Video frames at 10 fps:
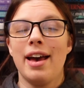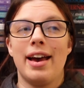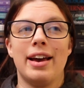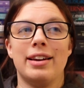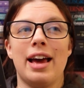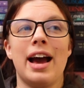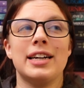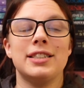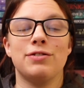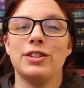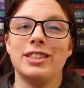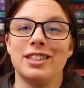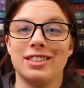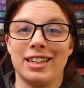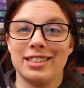and actively
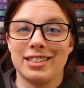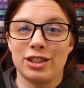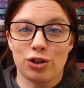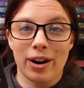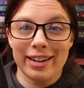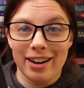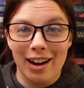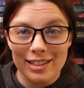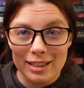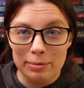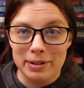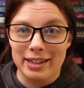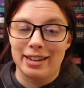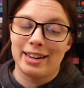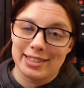does, is trying not to
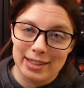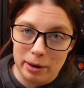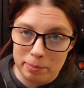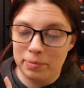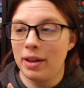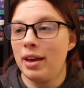be and ends up